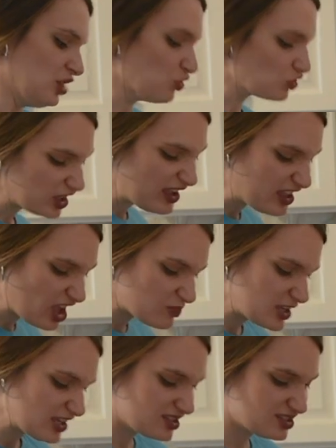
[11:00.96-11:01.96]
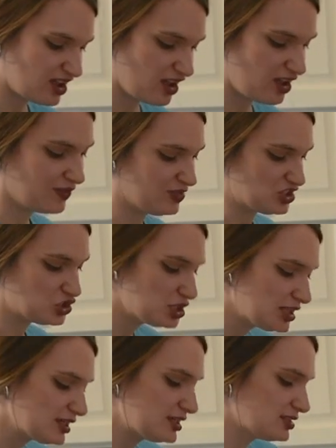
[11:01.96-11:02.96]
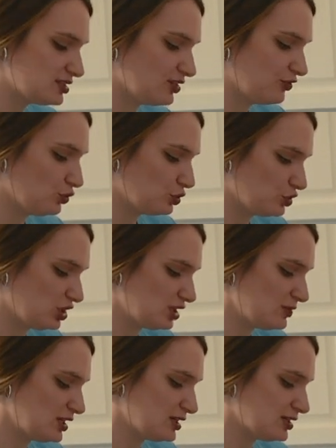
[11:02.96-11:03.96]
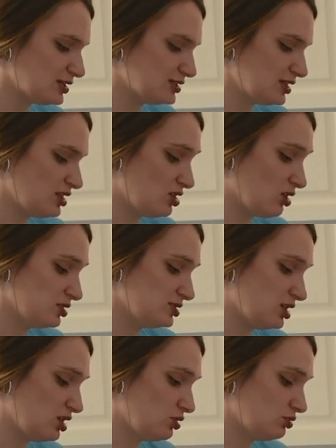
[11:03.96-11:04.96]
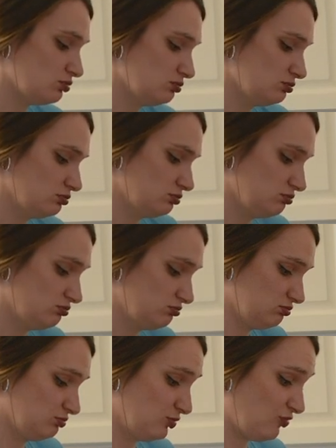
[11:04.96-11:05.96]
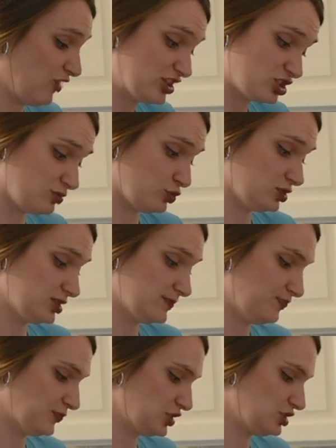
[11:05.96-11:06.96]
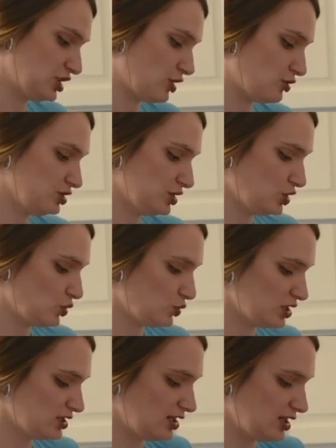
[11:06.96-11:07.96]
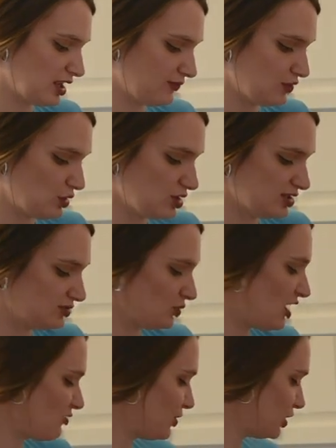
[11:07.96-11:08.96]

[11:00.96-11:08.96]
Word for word: really yummy stuff, the cheese, the full creaminess, and then also vegetables. So during quarantine, I've noticed when I've